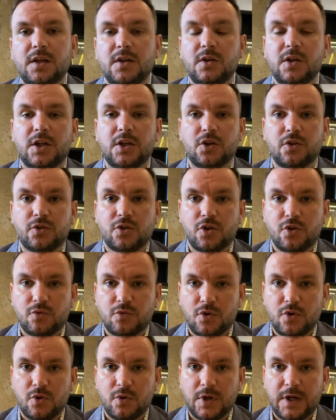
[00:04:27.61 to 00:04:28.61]
you cannot go
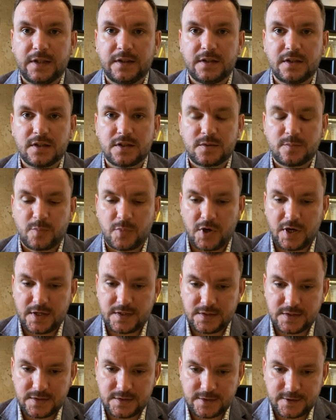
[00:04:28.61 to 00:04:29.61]
wrong at these
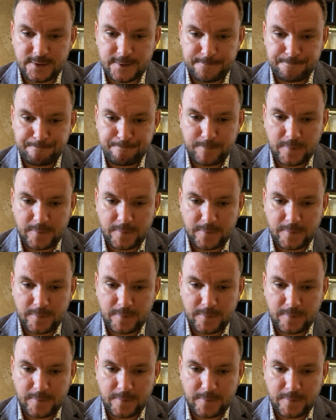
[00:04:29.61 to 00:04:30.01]
prices.